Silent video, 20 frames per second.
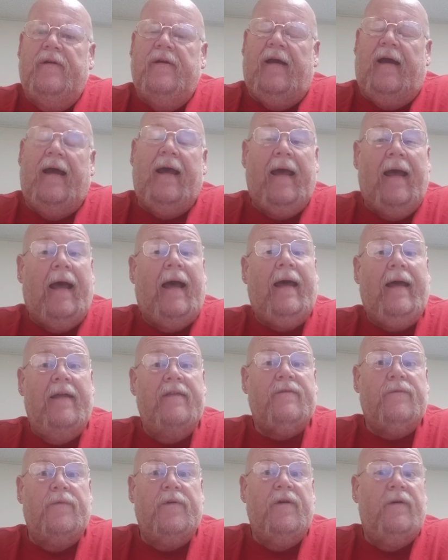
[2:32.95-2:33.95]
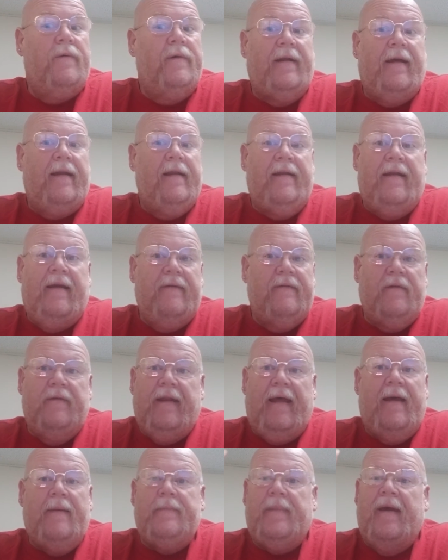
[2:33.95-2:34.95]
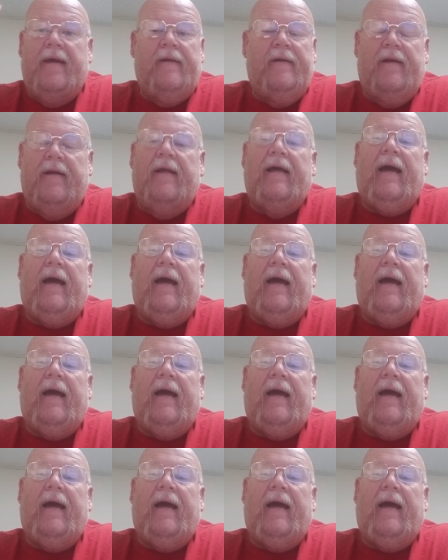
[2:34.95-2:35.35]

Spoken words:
I had the real one. I didn't have no lap band or none.